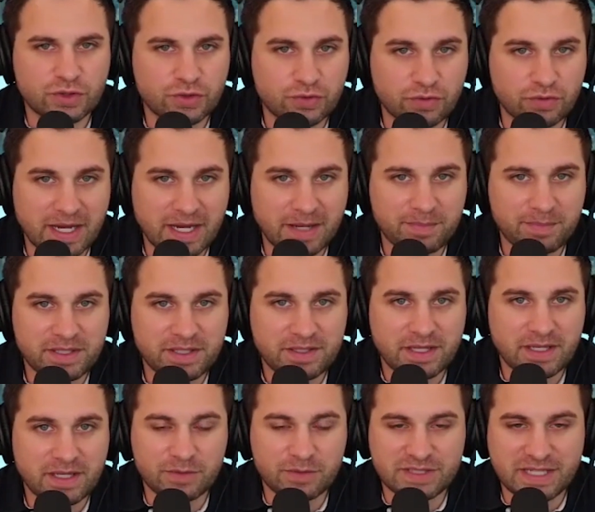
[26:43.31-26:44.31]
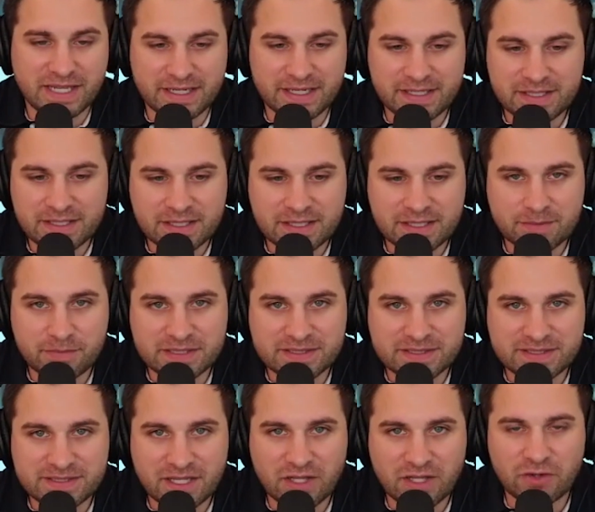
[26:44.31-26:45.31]
crappy, I was editing it
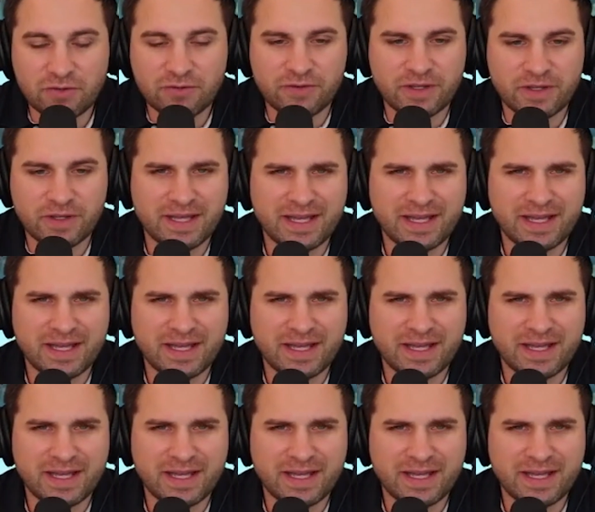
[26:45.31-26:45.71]
myself.